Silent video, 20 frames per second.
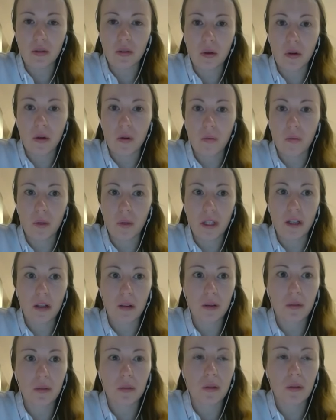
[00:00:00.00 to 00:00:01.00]
you know, with a
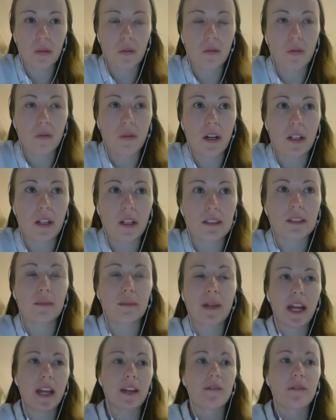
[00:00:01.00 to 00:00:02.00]
lot of
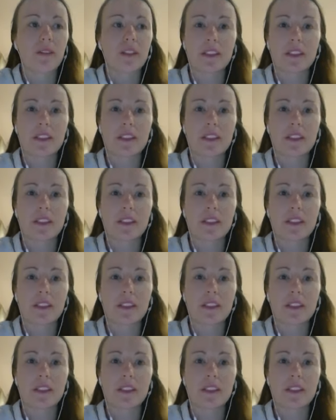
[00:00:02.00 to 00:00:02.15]
some kind of